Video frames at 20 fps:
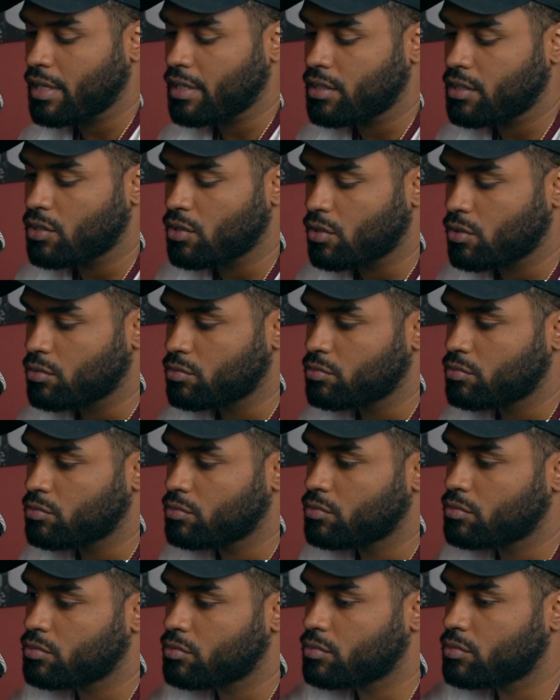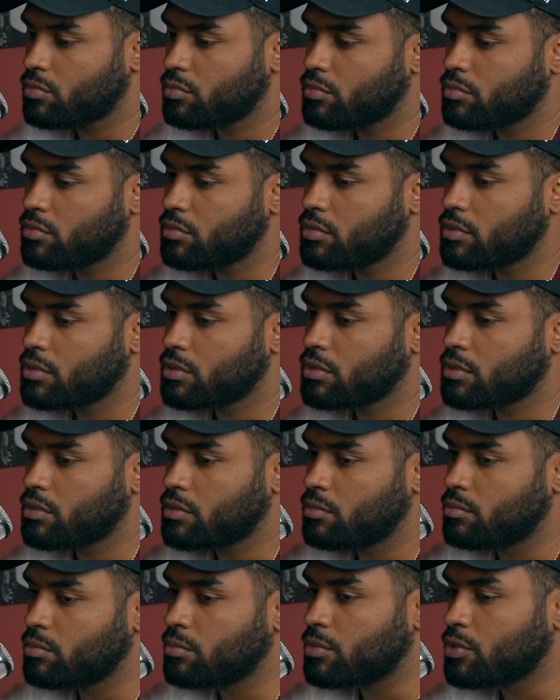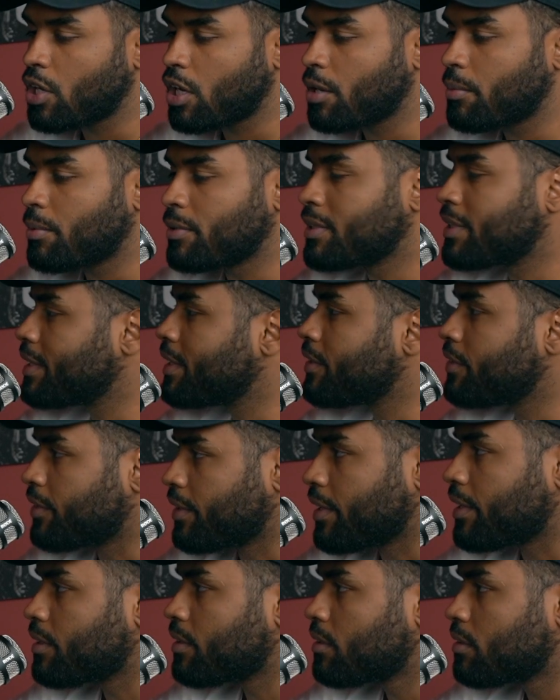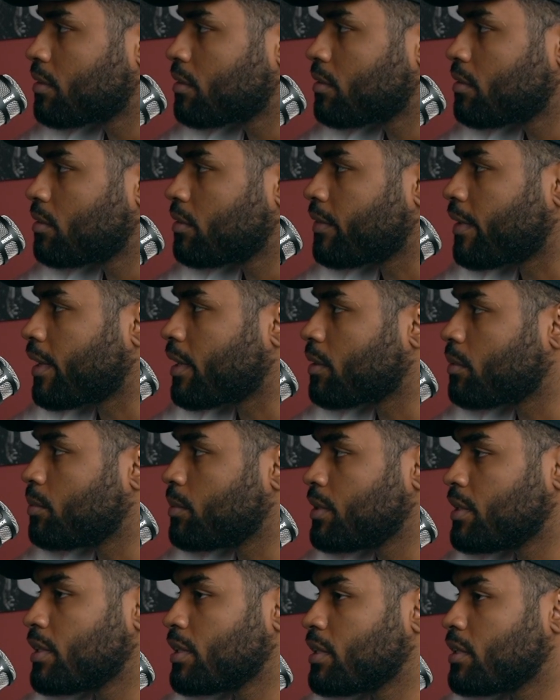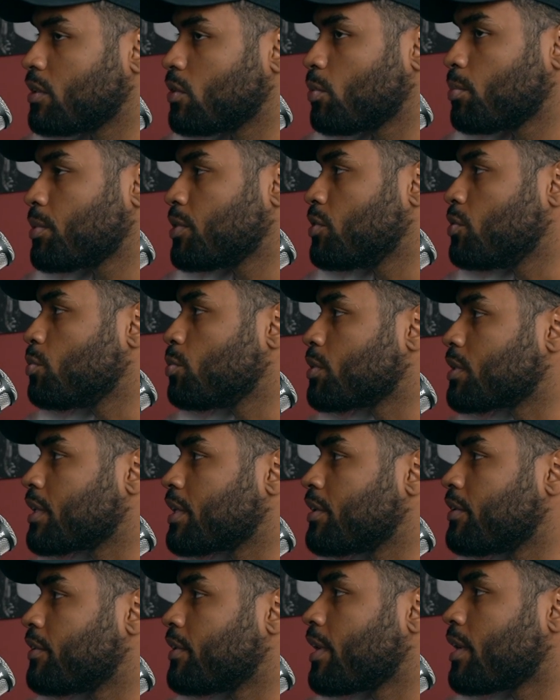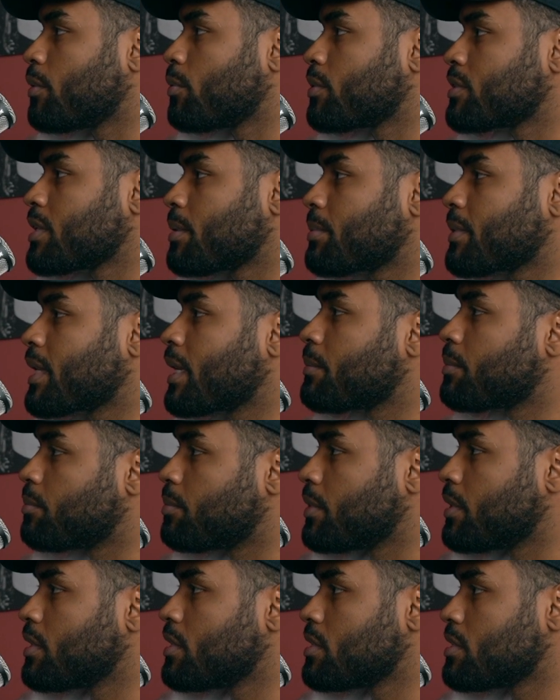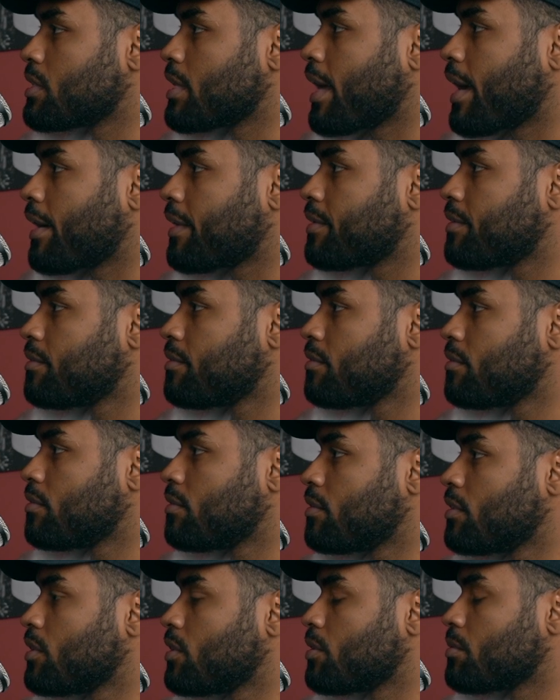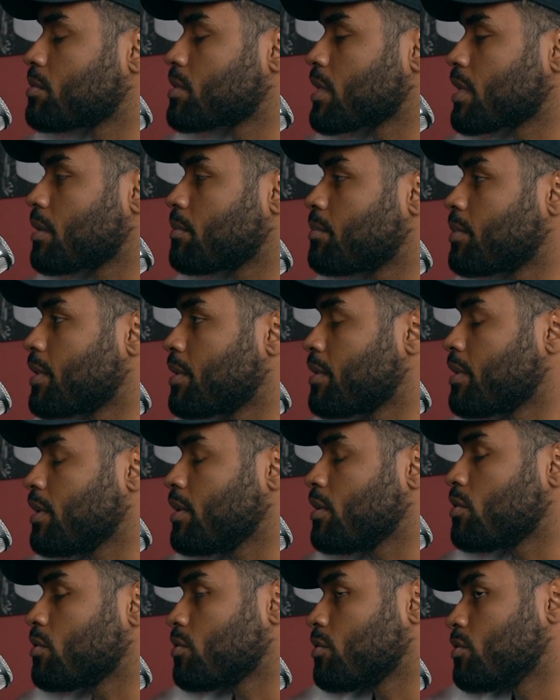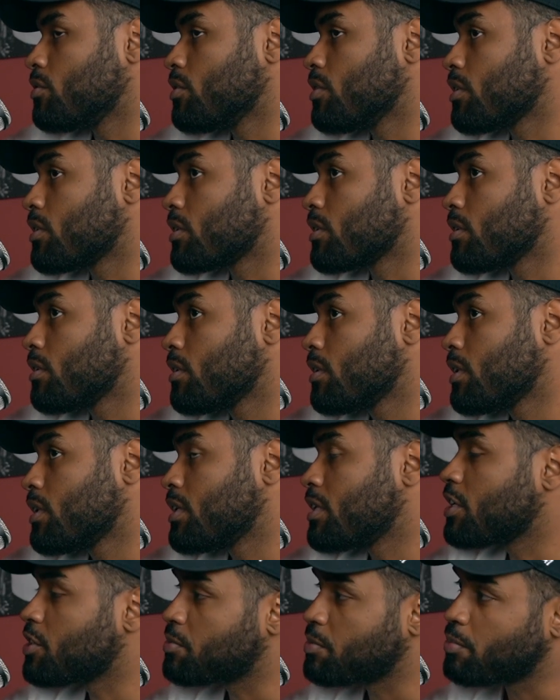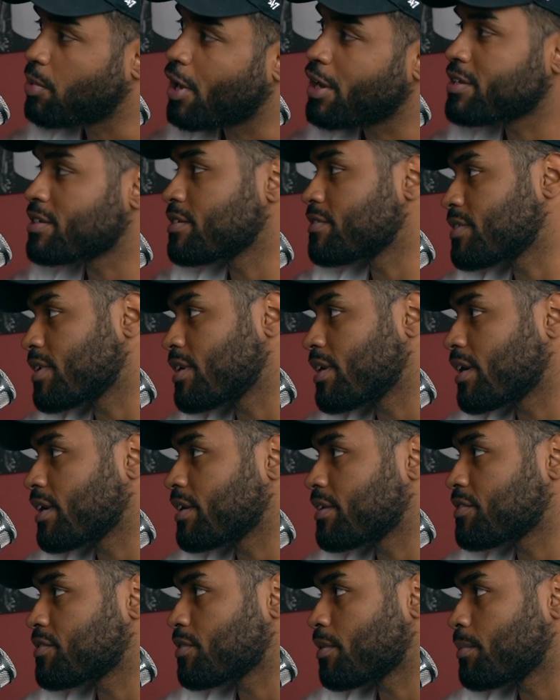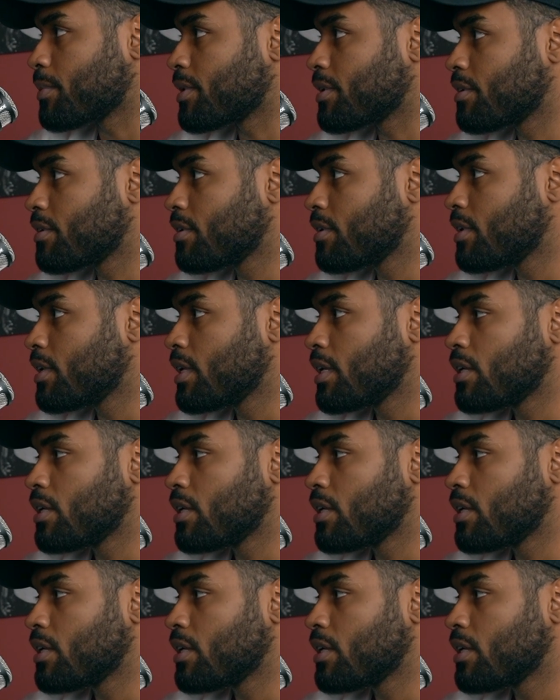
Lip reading: Well, like, you know, when we talk about the internet, right? Nobody knew what what type of capabilities it had. You know what I'm saying? But you know, you look, there's been positives and negatives from it.